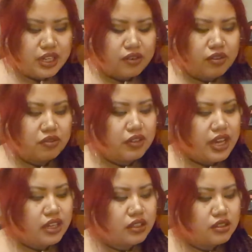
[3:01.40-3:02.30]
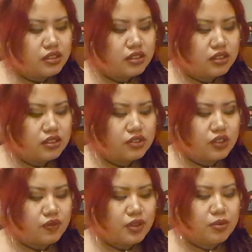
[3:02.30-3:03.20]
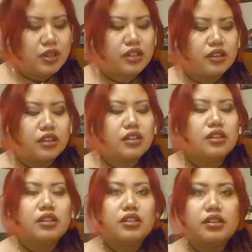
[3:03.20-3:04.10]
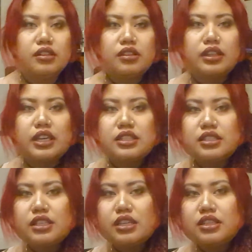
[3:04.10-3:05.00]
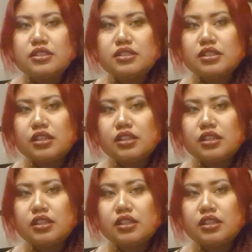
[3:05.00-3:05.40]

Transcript: and reflect. So if you want to look into this.